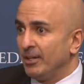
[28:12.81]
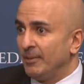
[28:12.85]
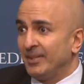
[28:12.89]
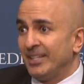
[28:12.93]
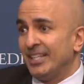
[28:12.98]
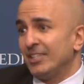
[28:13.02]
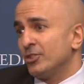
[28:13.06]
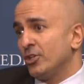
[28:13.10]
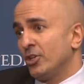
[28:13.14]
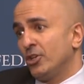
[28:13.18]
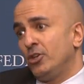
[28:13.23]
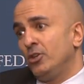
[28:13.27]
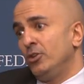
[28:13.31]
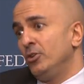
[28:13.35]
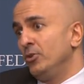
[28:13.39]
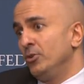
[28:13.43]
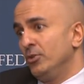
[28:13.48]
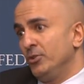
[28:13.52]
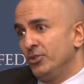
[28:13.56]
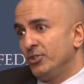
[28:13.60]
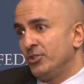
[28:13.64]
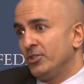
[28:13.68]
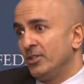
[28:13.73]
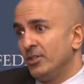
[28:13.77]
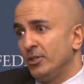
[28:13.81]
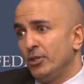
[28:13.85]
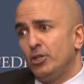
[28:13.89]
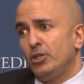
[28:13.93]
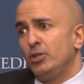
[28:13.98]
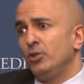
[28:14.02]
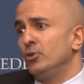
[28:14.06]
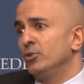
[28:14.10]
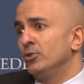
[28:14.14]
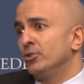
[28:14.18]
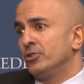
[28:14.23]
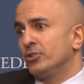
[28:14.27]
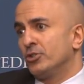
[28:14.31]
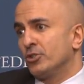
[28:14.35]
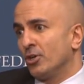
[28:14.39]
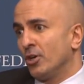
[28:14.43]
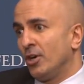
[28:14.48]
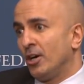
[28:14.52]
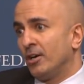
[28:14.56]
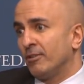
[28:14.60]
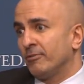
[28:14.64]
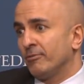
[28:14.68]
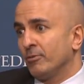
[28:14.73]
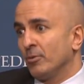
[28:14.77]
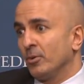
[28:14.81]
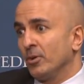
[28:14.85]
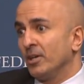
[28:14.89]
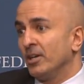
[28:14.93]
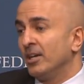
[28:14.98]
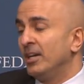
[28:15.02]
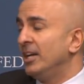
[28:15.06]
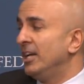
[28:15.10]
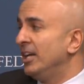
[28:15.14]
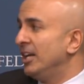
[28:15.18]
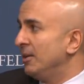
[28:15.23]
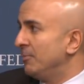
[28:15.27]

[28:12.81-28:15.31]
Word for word: I mean, that's a huge, huge draw for